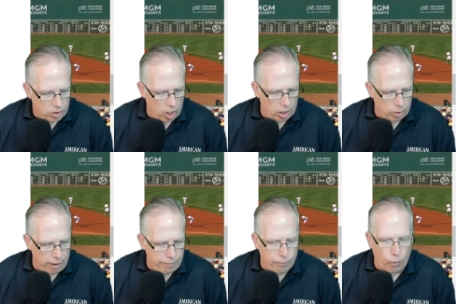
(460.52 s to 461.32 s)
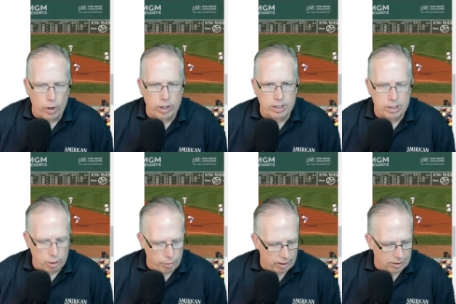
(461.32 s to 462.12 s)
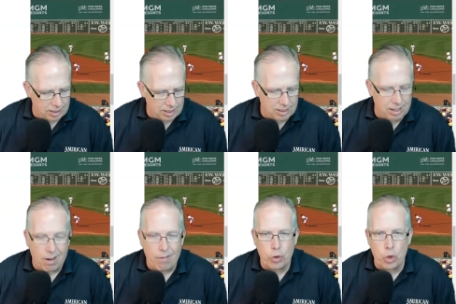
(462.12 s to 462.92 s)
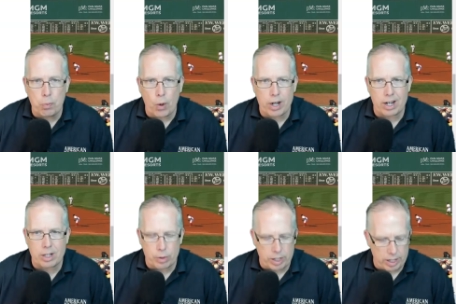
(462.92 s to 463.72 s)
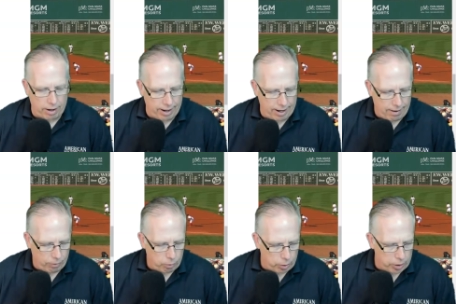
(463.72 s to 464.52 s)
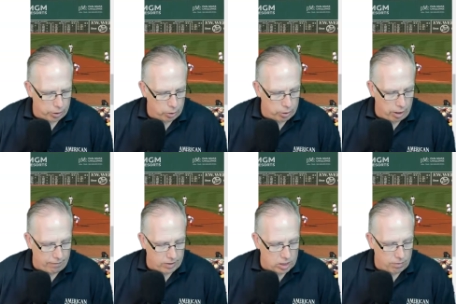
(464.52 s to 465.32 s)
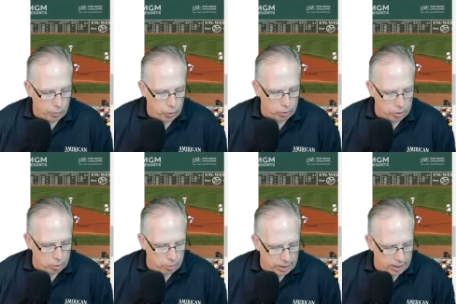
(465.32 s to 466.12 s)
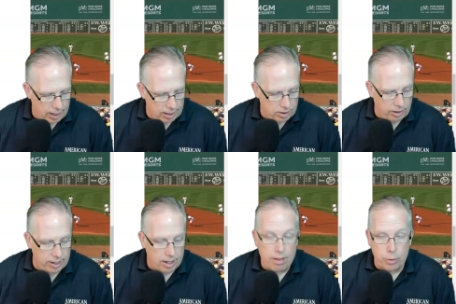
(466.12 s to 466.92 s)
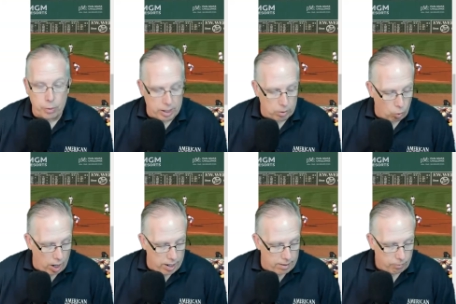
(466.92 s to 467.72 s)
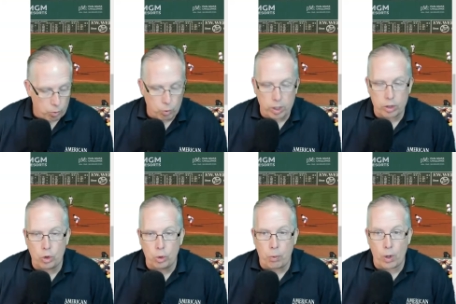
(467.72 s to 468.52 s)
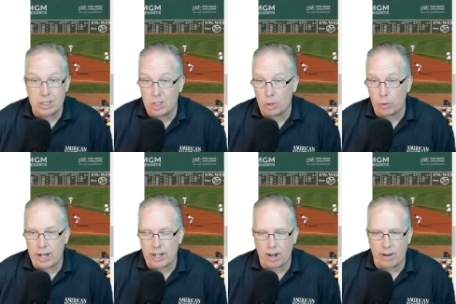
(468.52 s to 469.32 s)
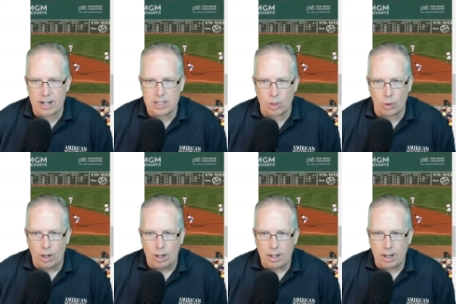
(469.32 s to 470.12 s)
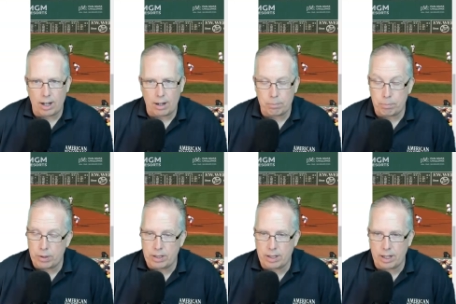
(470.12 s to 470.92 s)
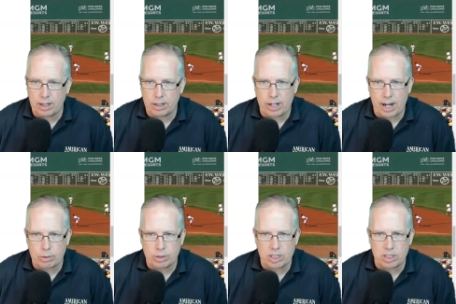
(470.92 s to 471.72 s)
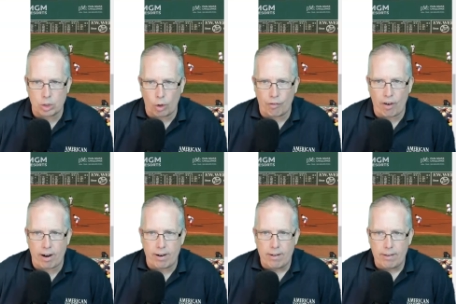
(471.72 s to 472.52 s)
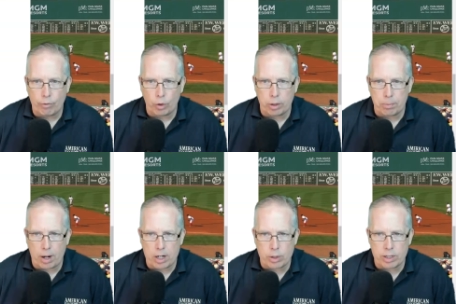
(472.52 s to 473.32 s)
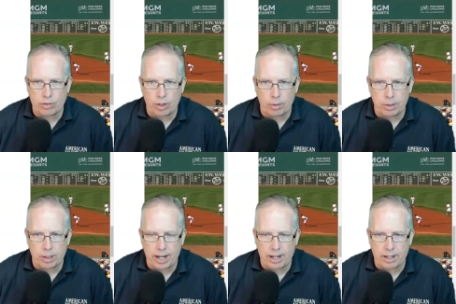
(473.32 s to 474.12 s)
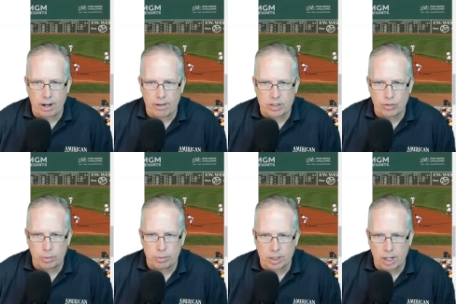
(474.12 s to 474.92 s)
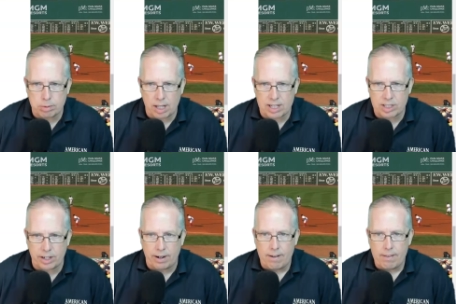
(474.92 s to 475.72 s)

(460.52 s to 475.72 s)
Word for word: Jon Gray, 4 and 3 on the season, 2.93 ERA, where Yu Darvish, 2 and 3, uh, sorry, 3 and 1 with a 2.08 ERA. So, uh, pretty uh, good acquisition so far for the Padres from uh, getting Darvish from the Cubs last year.